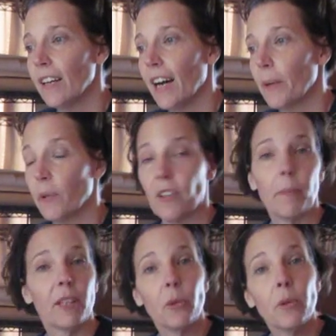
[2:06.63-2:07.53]
I was
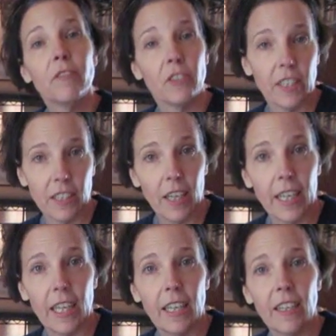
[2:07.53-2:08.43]
up in Louisville,
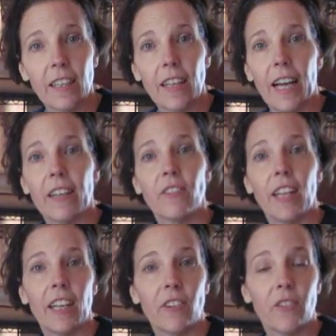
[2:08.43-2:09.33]
Kentucky last
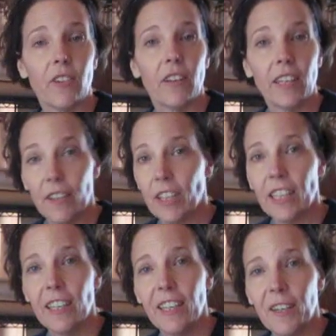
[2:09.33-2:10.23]
Thanksgiving